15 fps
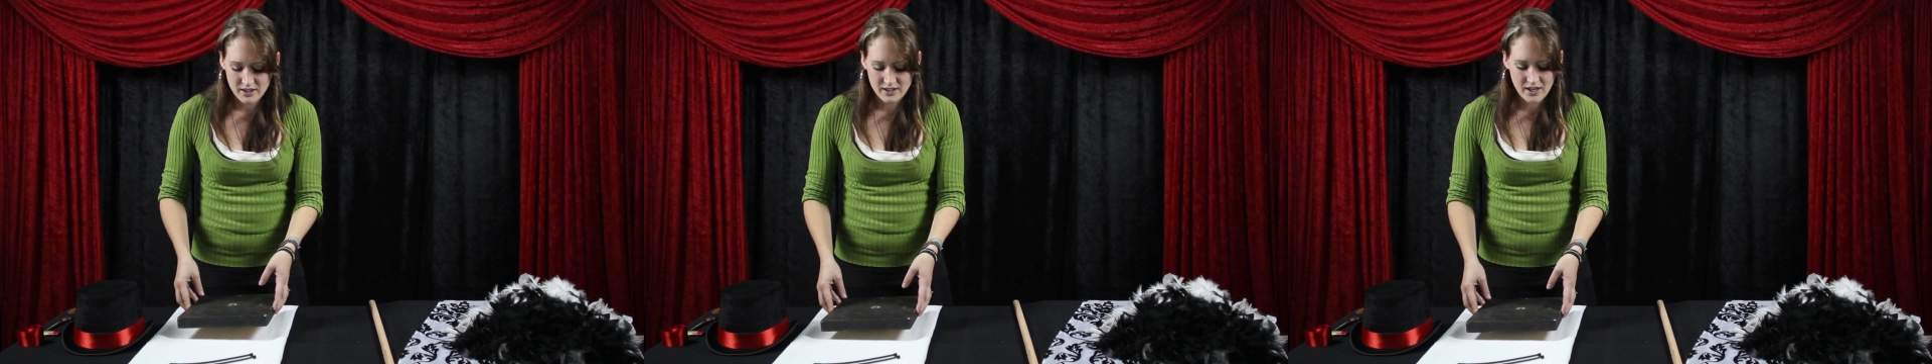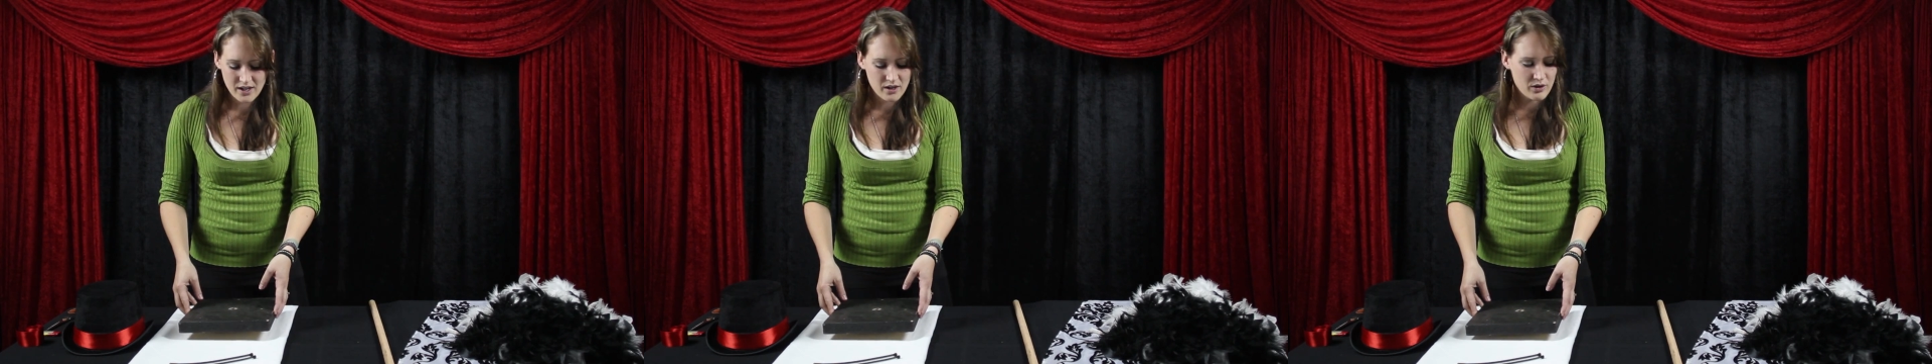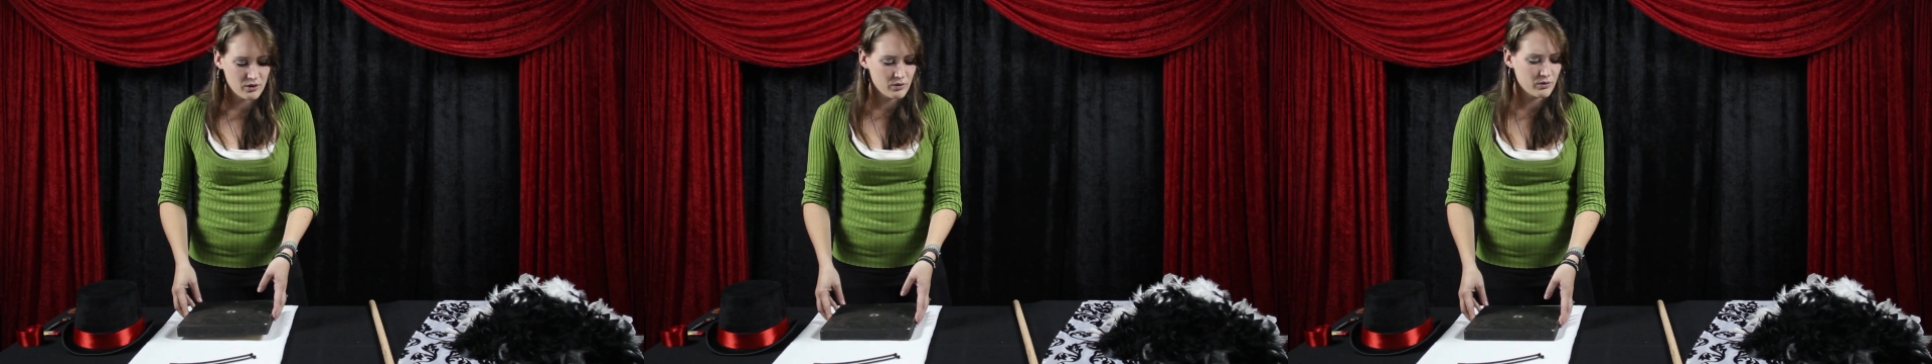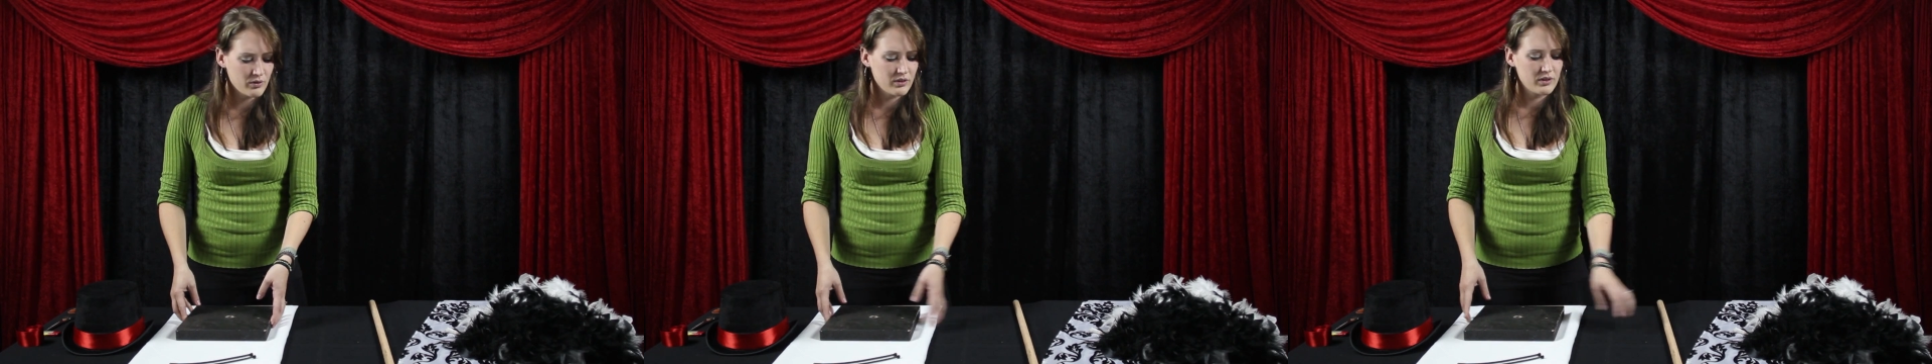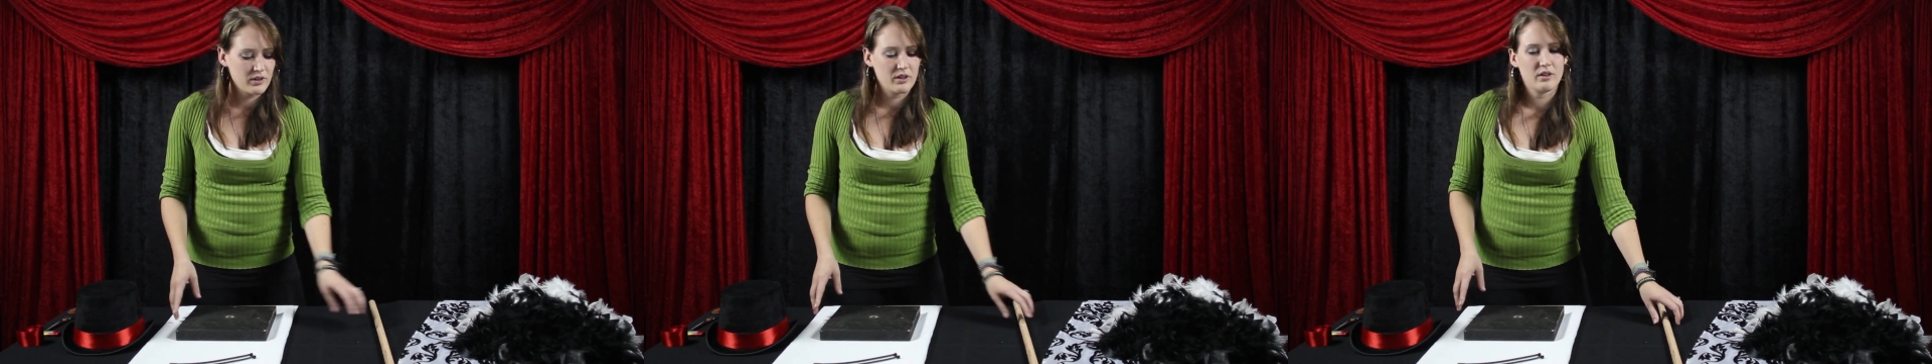
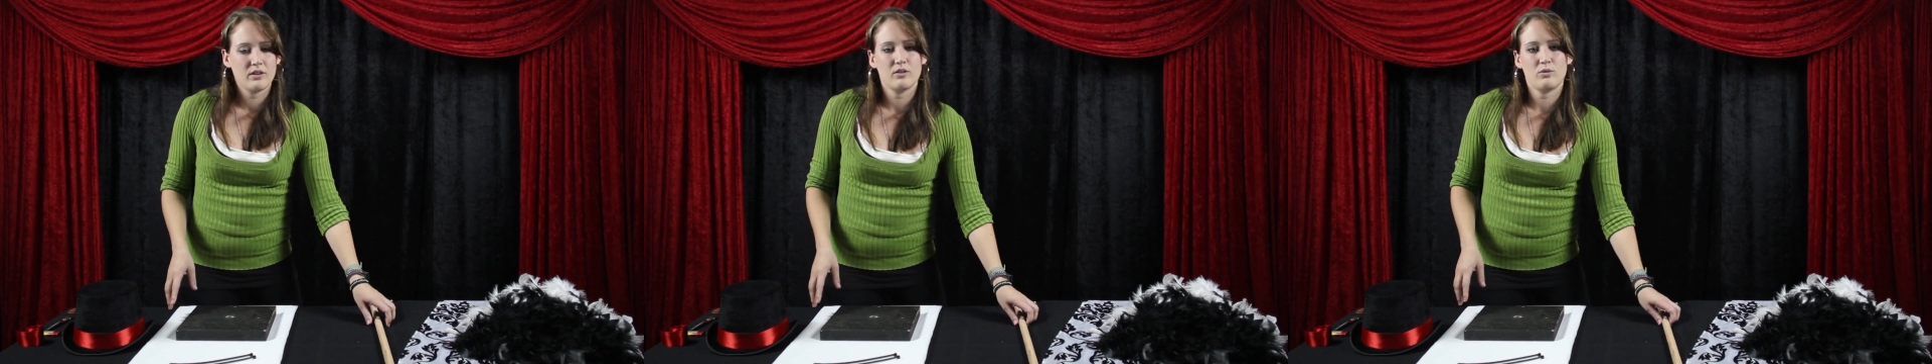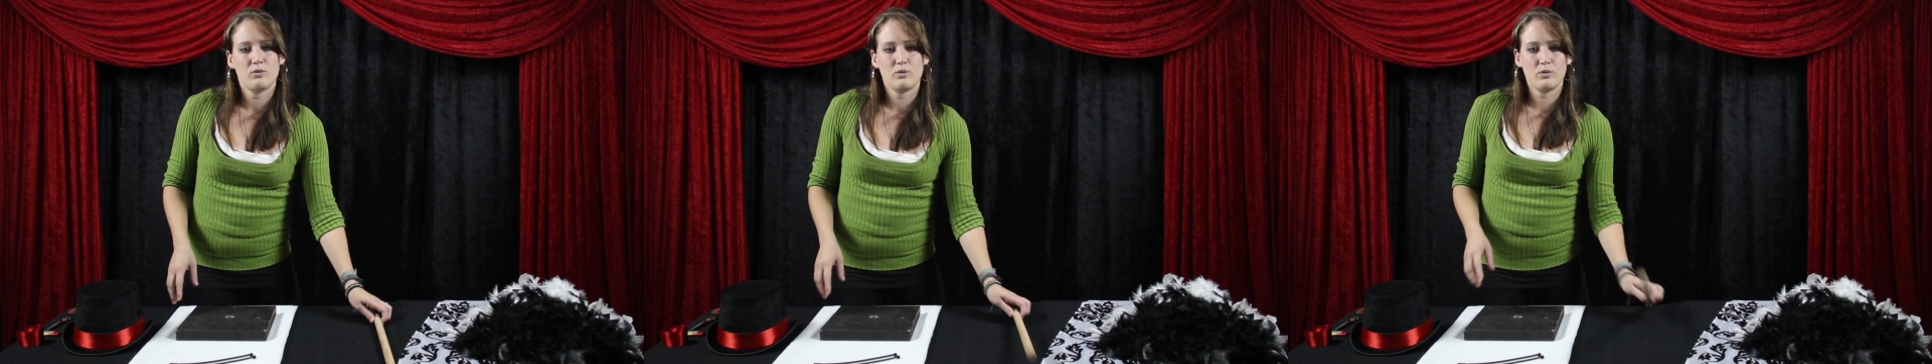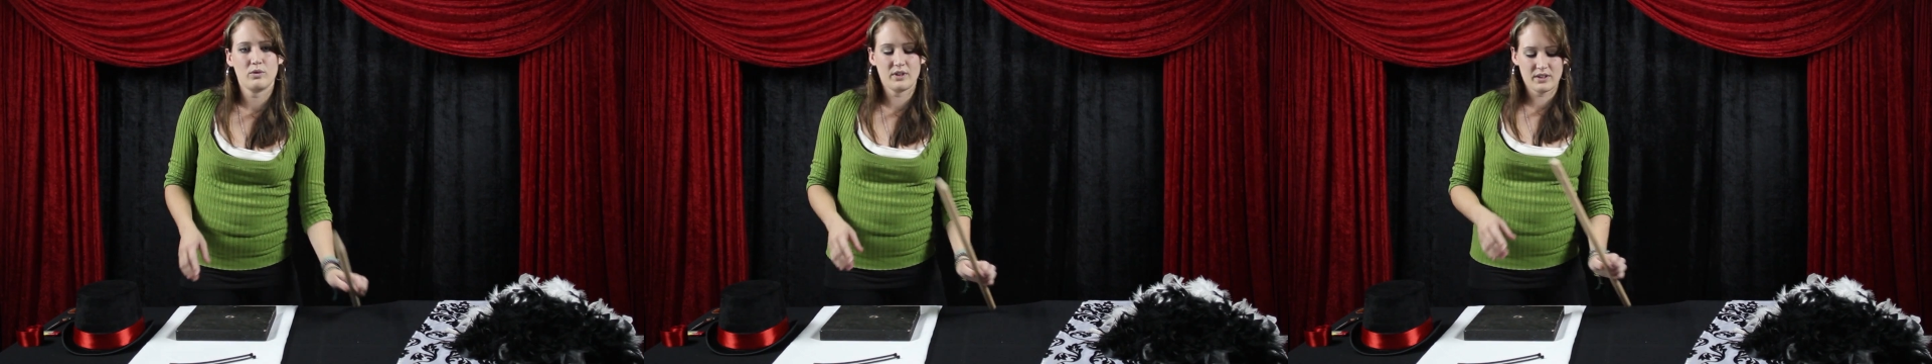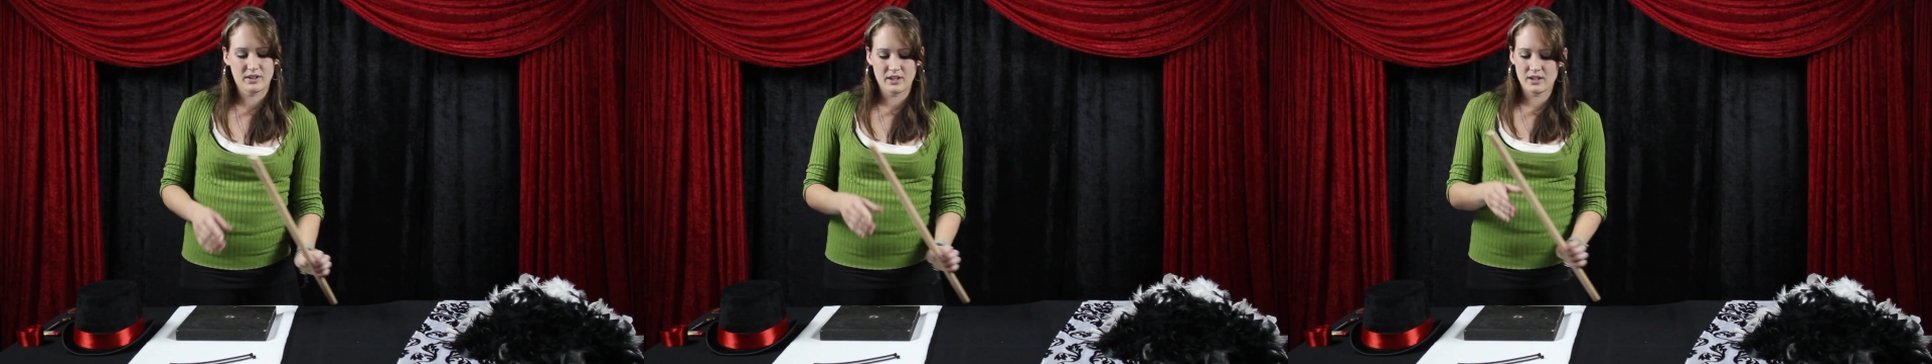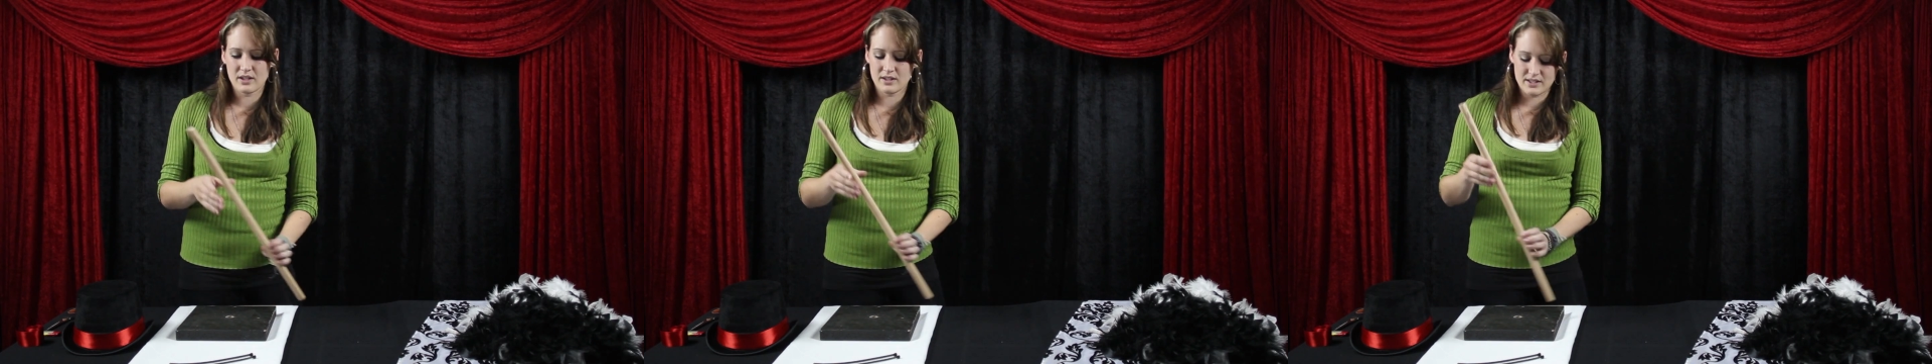Now
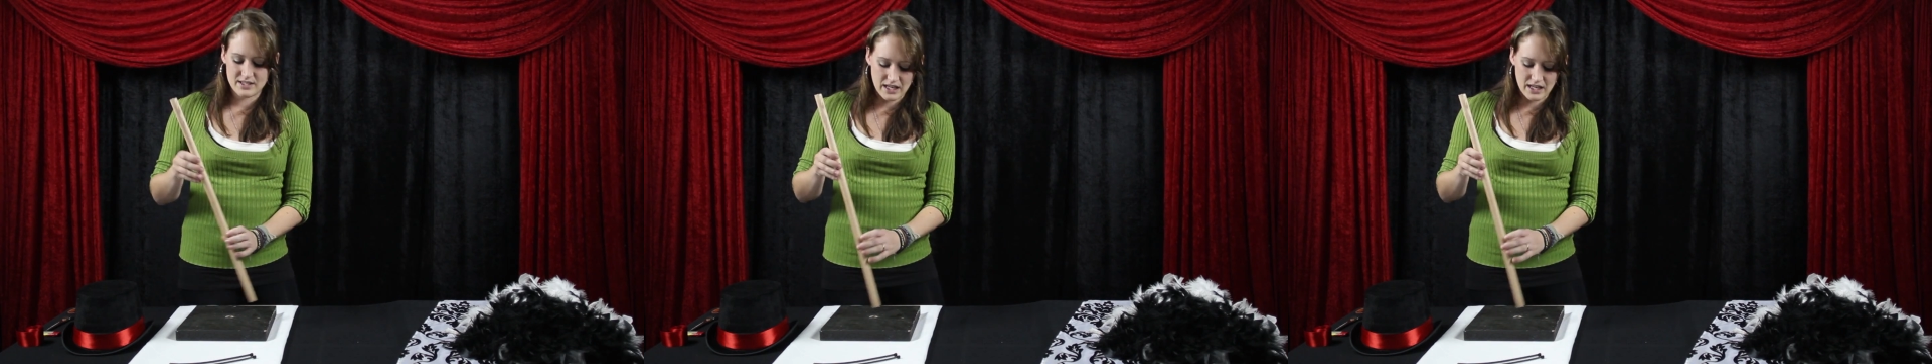the